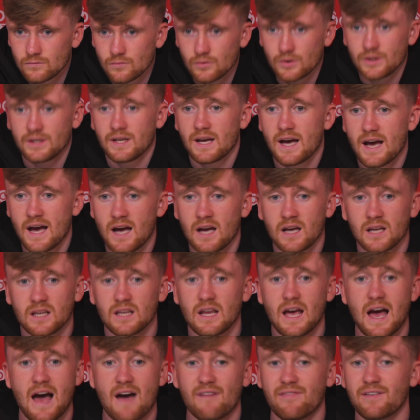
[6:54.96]
Yeah.
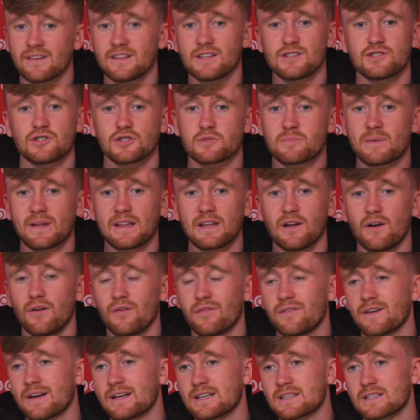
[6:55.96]
I think there's just been
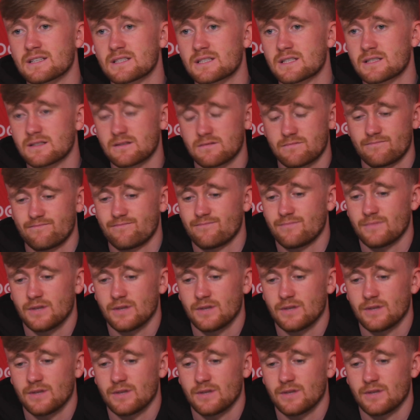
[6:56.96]
little things,